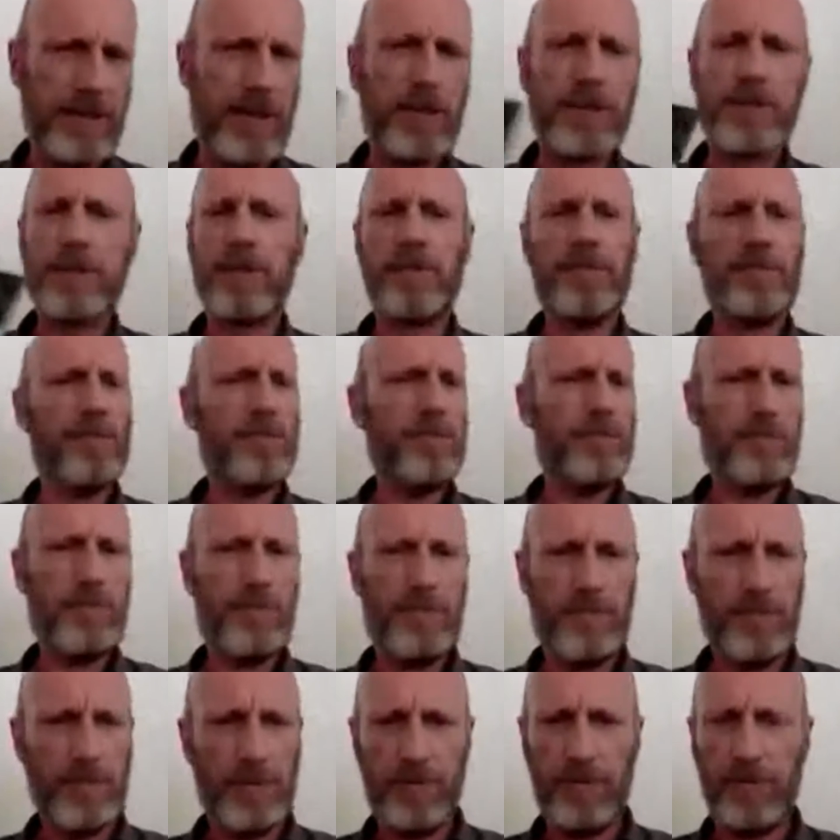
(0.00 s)
There are some
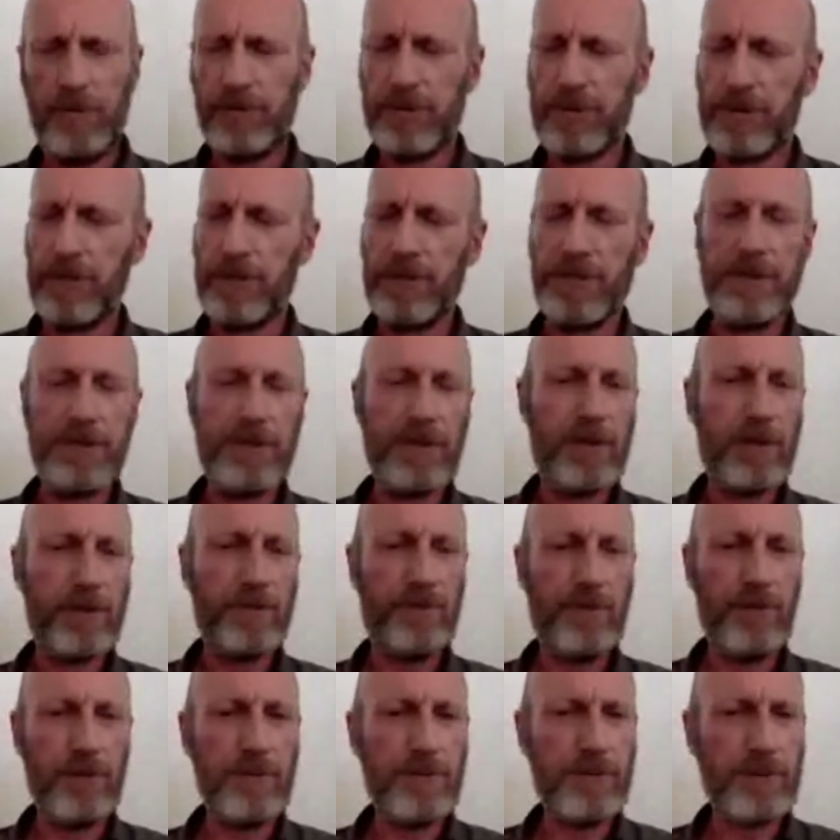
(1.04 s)
slightly
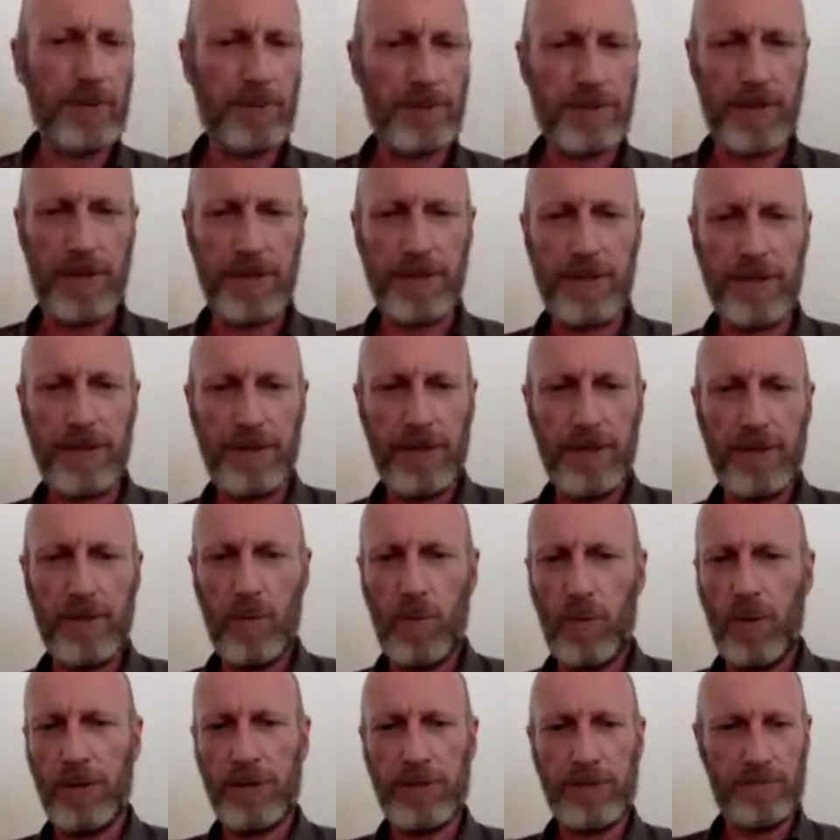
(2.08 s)
thicker volumes, some slightly
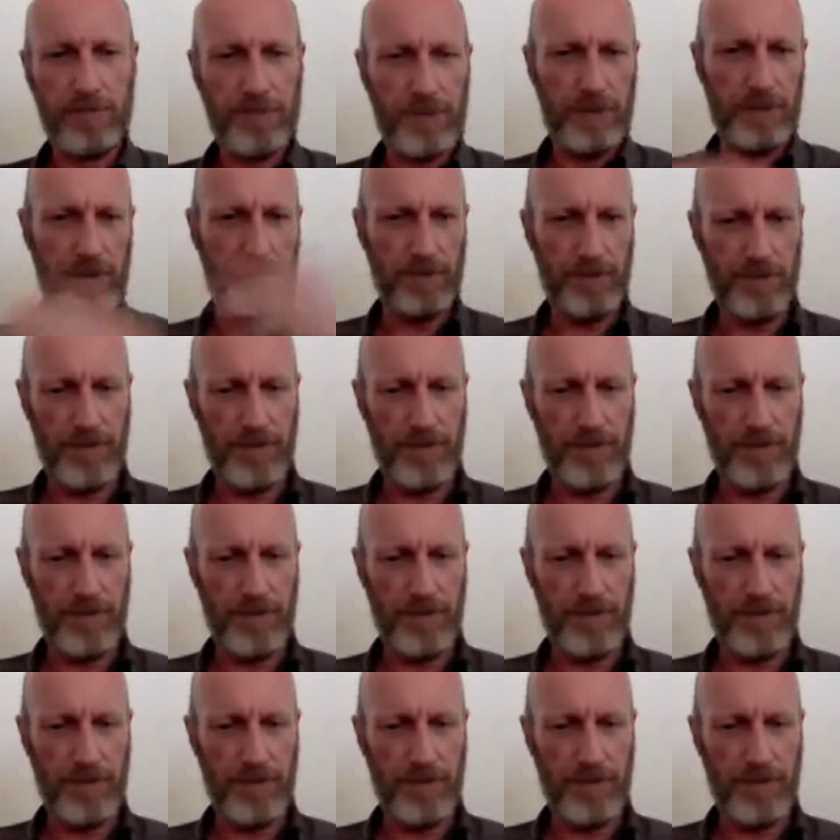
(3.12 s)
thinner ones, but